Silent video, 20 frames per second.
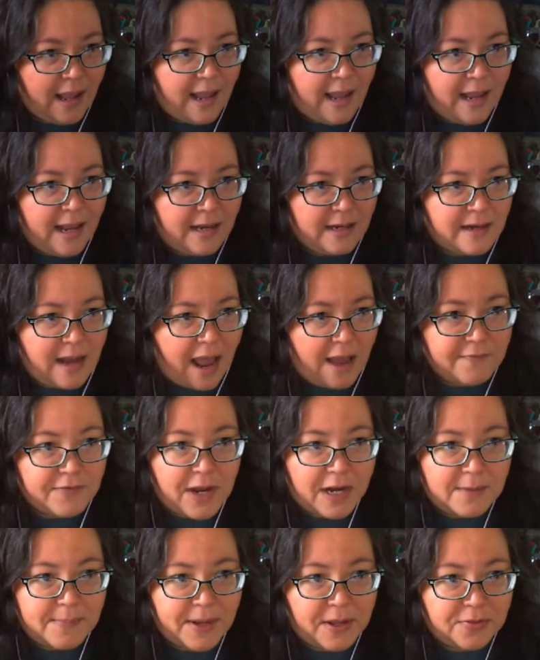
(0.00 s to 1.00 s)
And
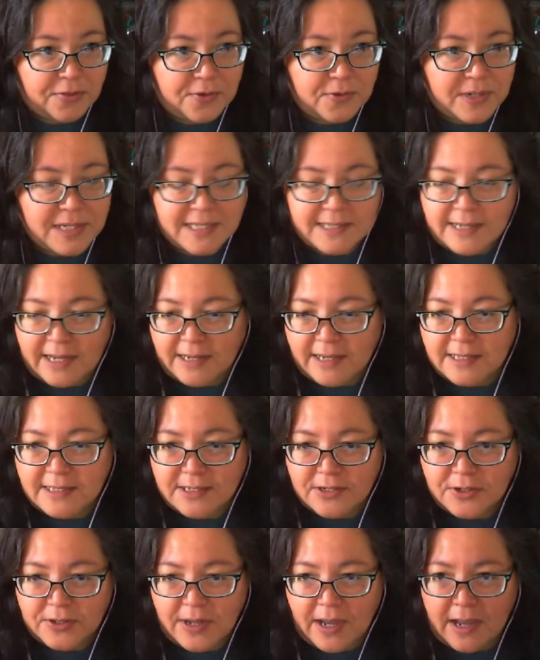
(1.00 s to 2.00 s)
I've got about 30
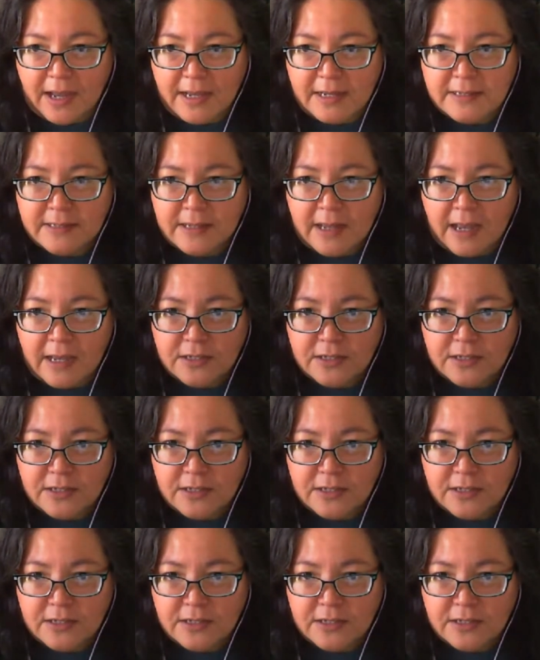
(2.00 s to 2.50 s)
seconds, you guys.